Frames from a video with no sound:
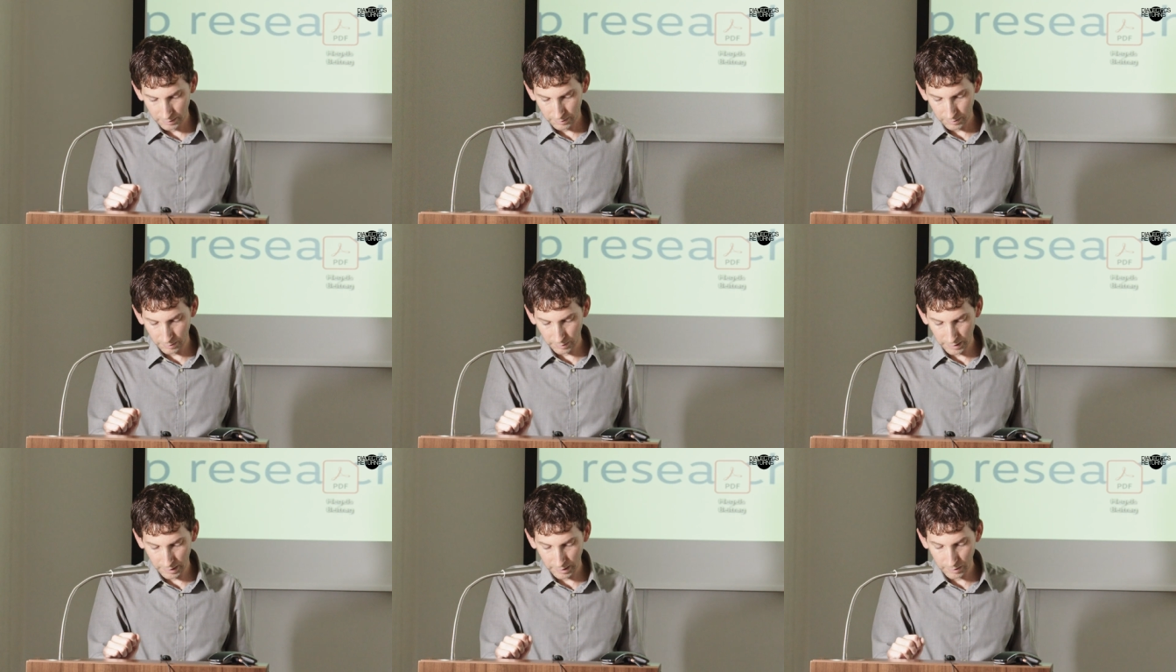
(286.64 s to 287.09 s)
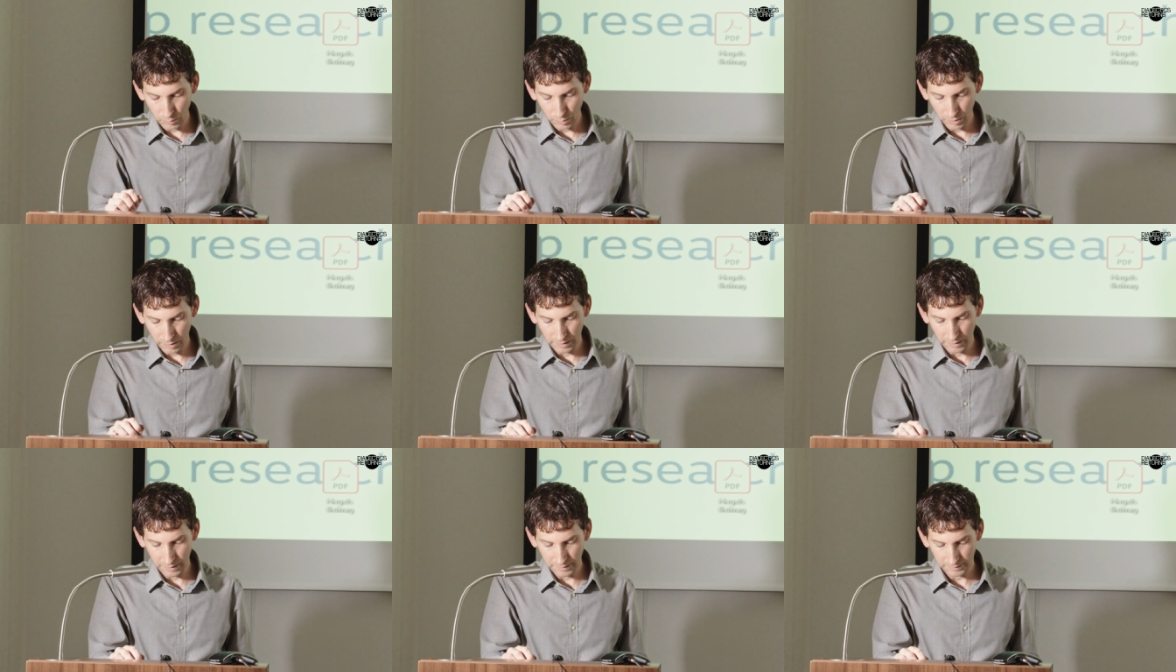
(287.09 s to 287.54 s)
toward
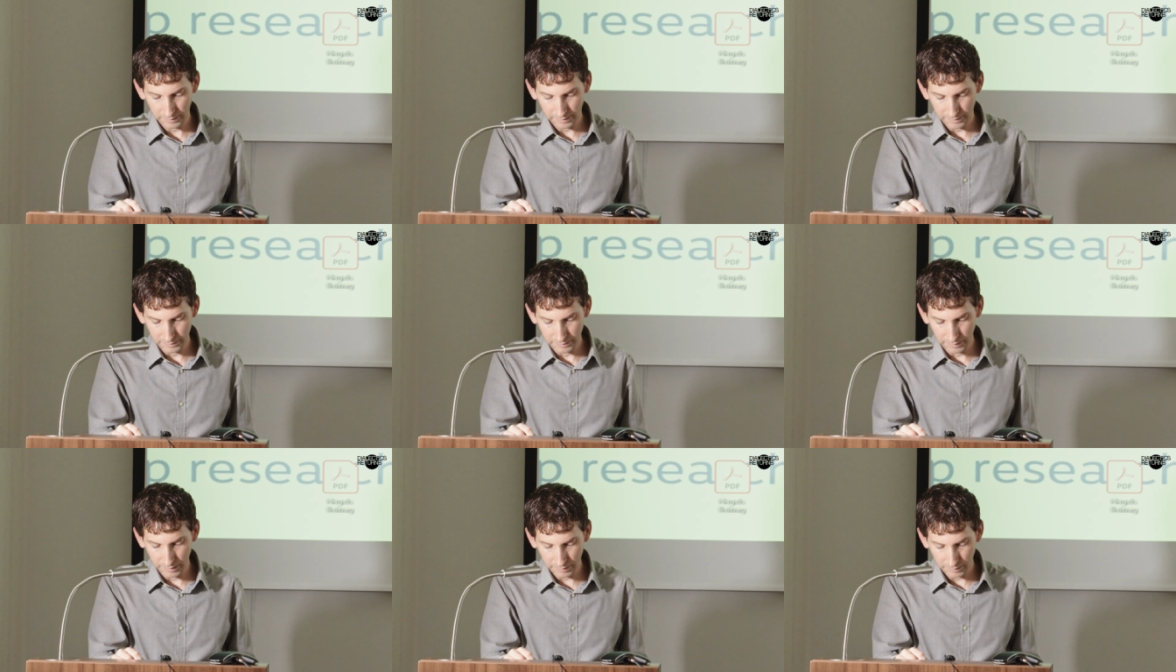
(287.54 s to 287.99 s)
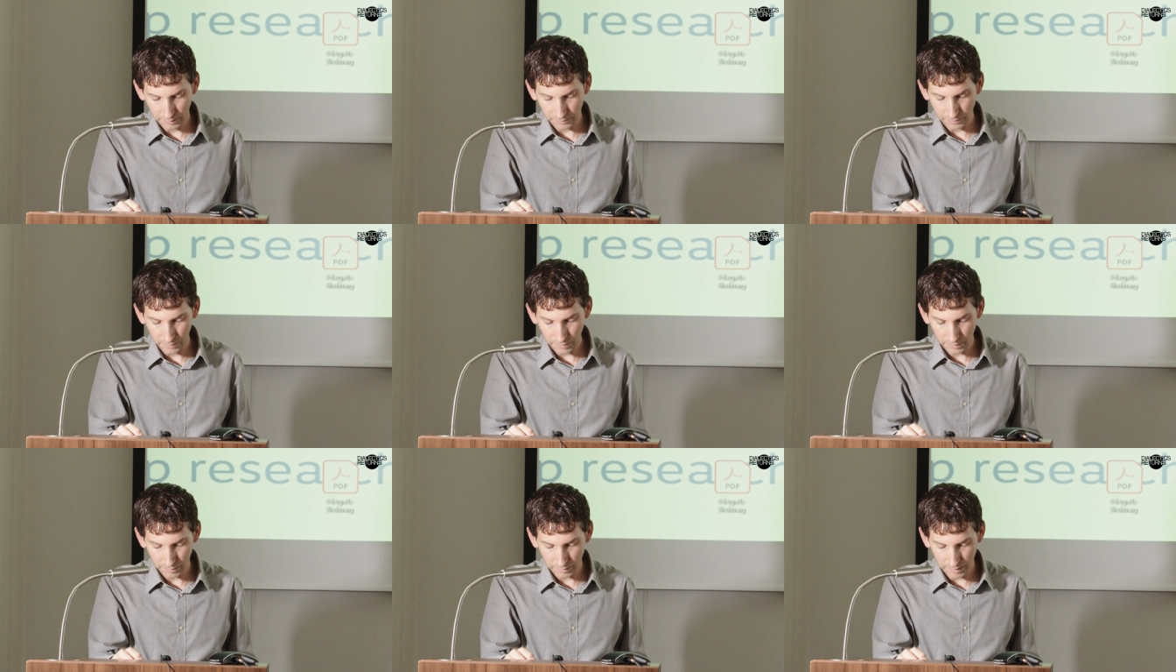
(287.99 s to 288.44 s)
inwardness leads
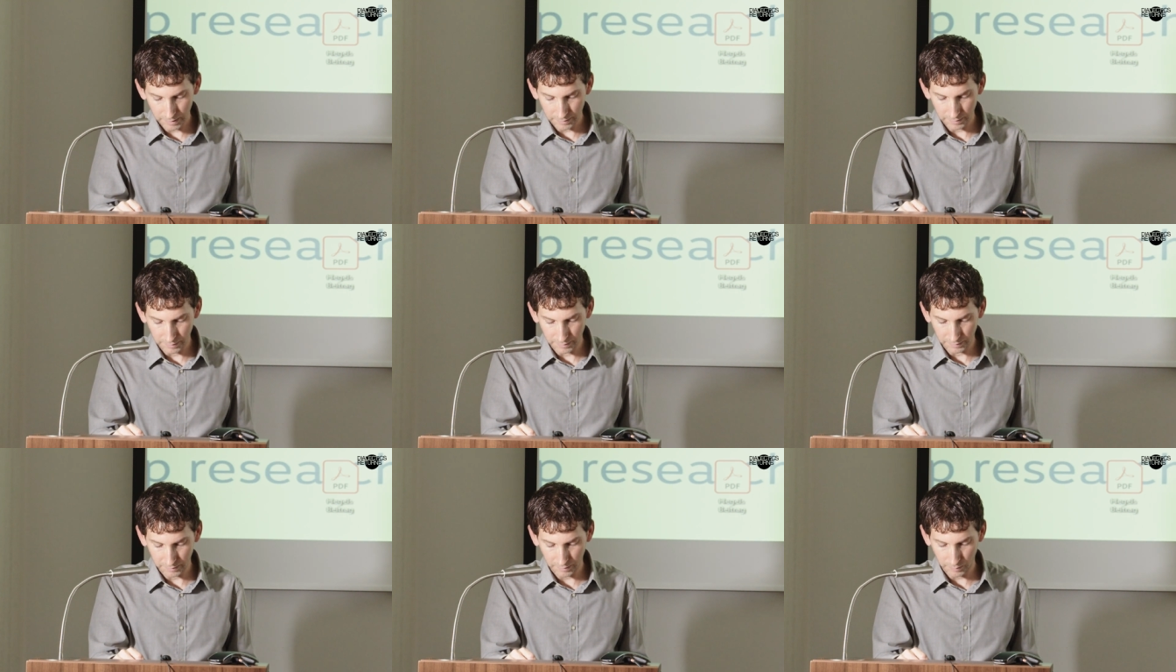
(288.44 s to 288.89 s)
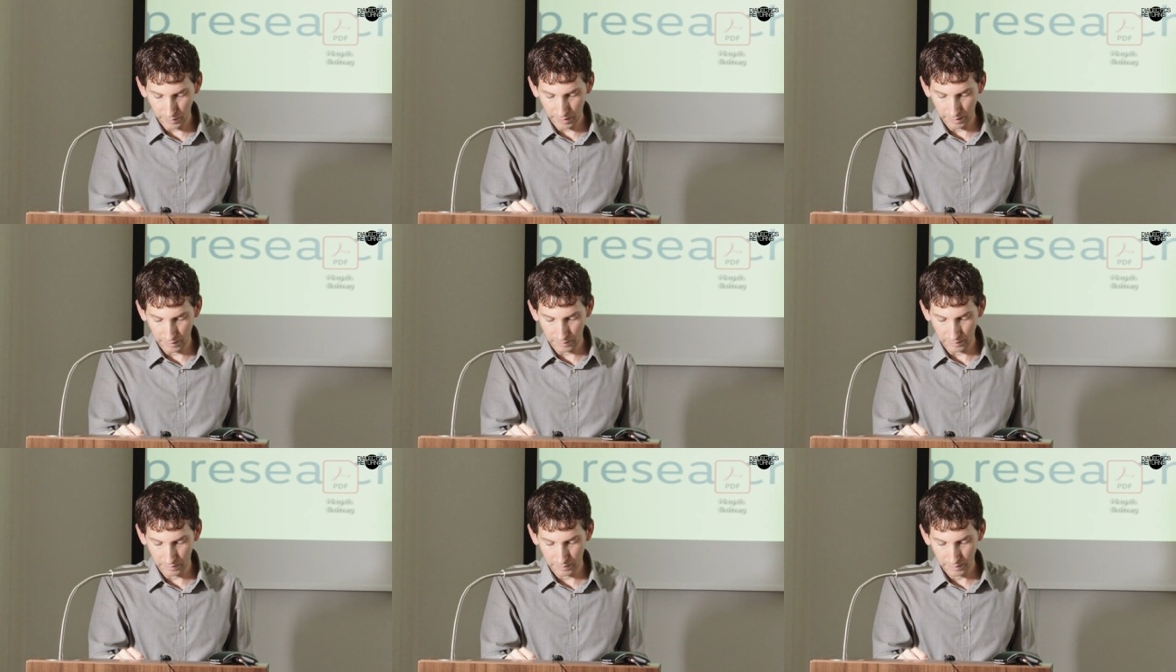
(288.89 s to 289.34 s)
further into
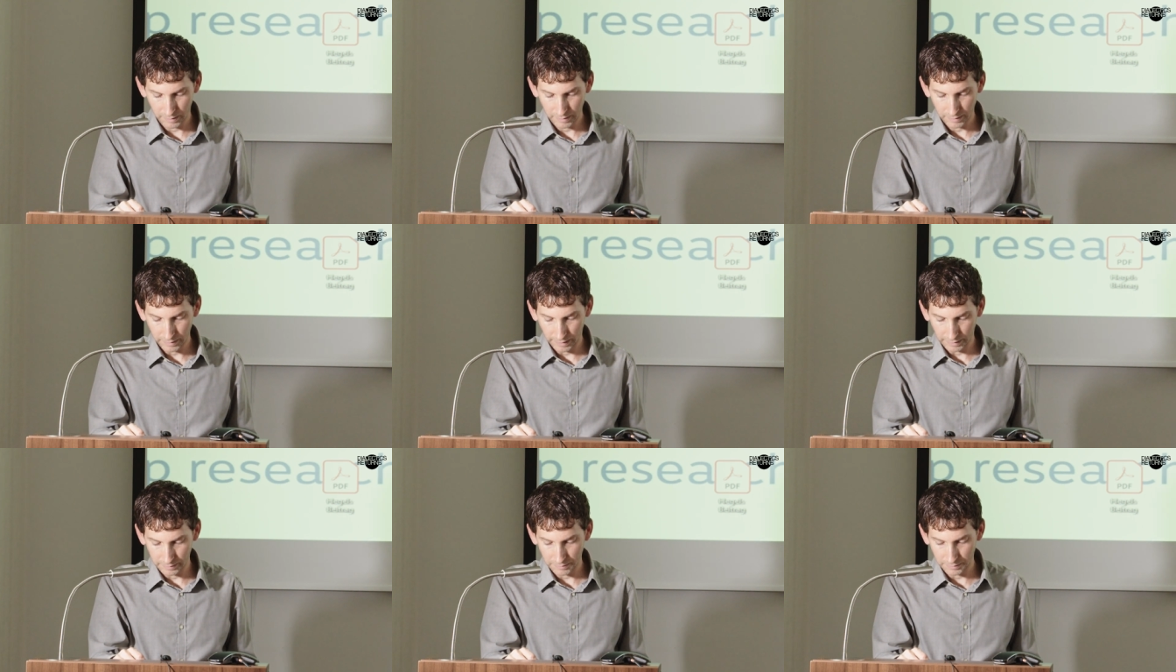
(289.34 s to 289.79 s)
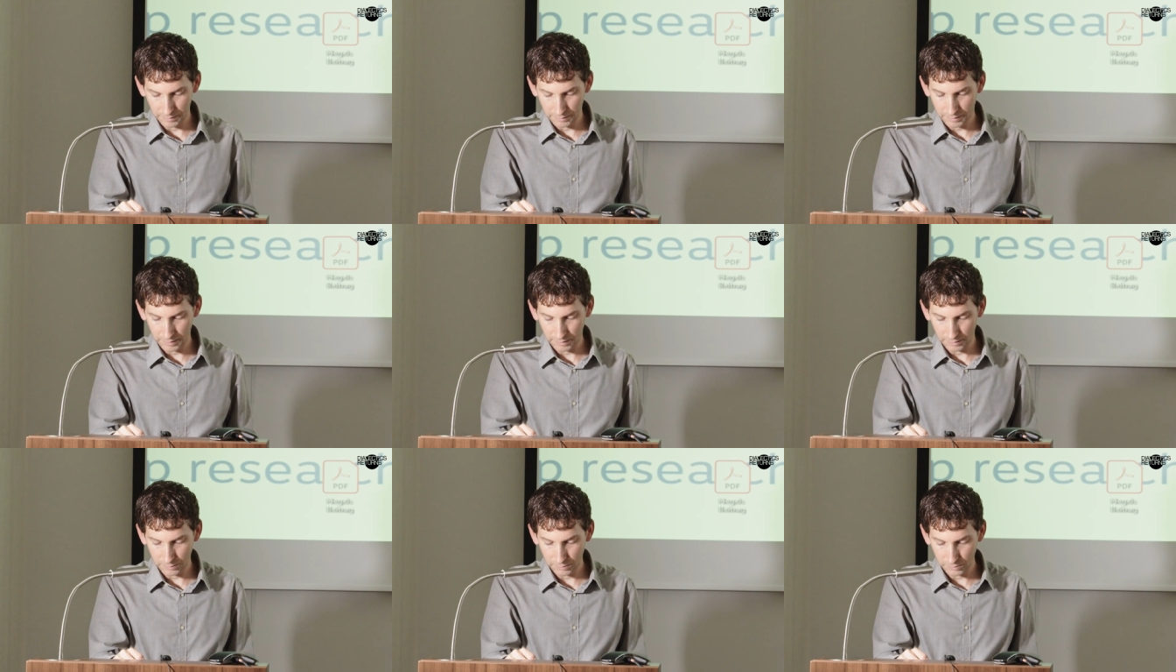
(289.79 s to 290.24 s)
despair and to the
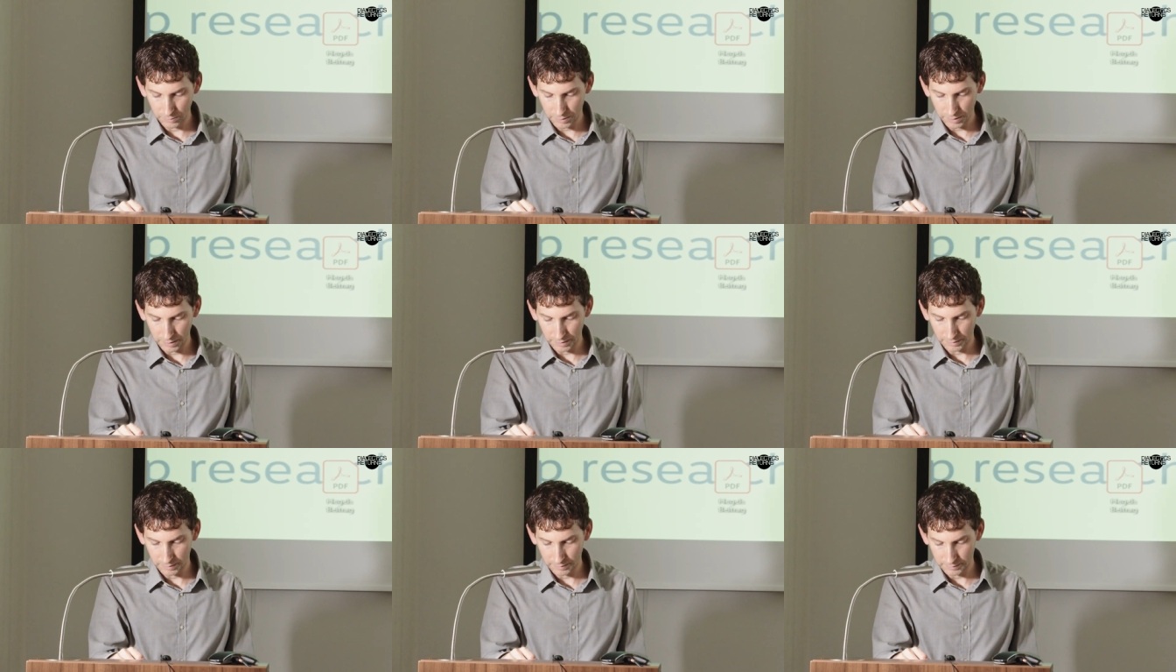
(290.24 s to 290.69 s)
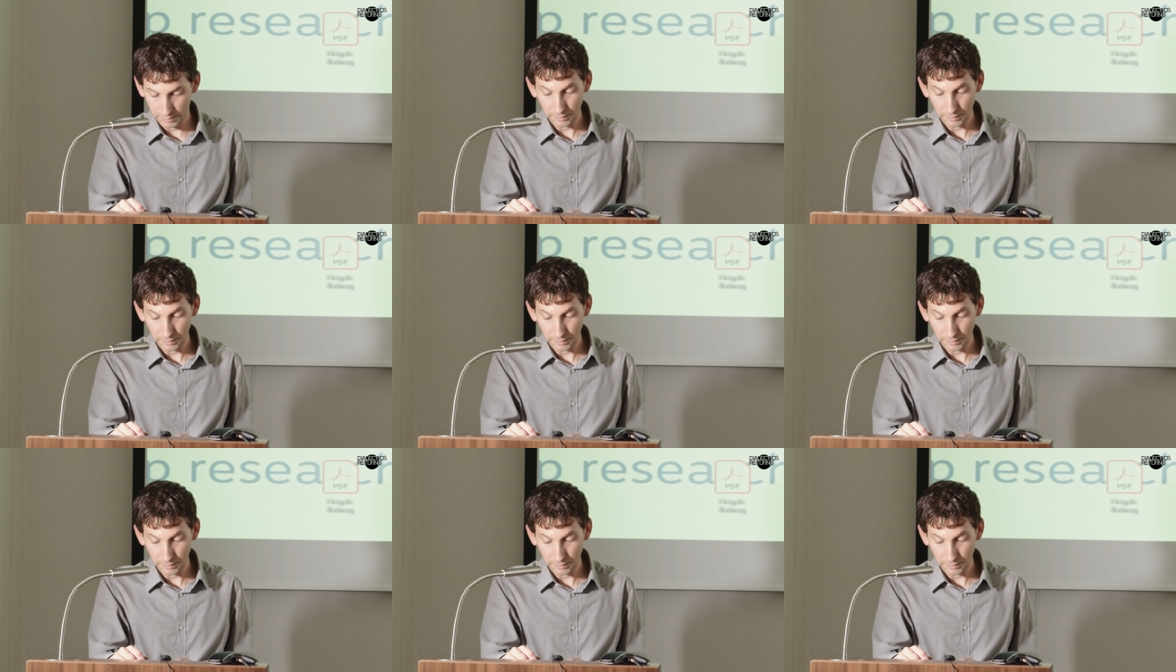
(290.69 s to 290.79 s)
conclusion,